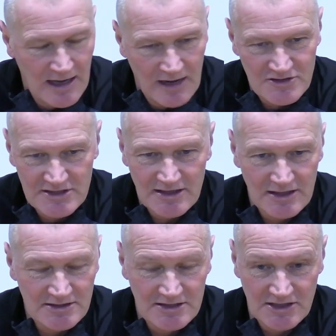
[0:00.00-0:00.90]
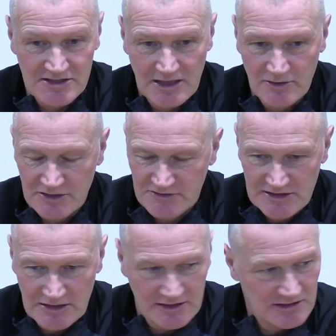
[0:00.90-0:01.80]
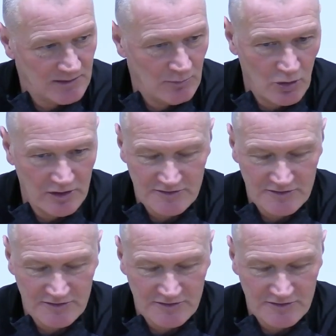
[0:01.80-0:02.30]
I've seen it linked to ourselves, I've seen it linked to Morton,